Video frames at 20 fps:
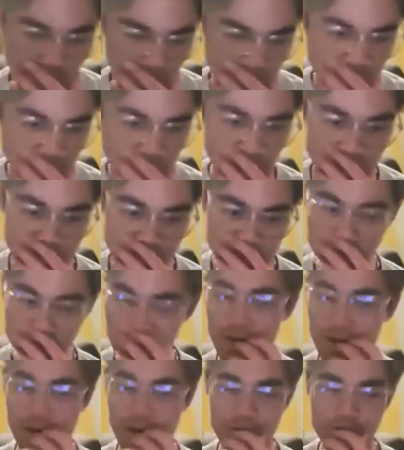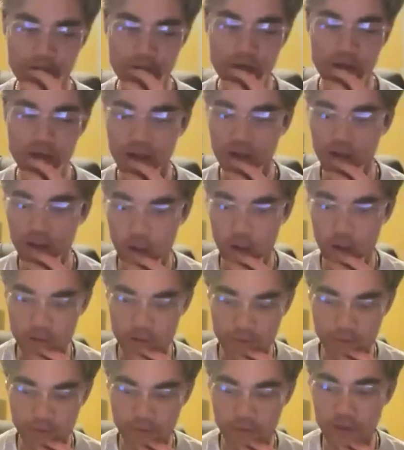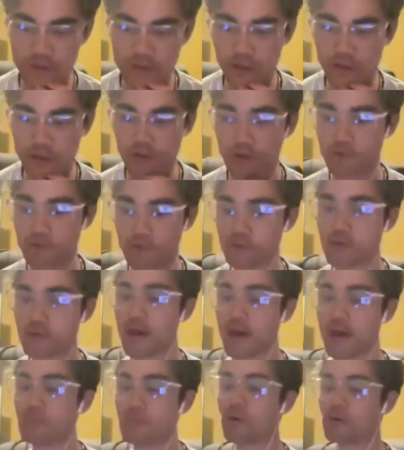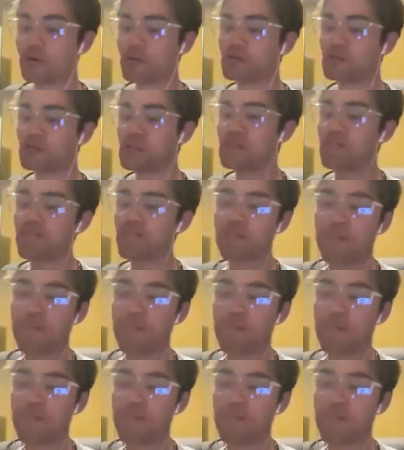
that's gonna be hard for me to go veto over that Broncos team.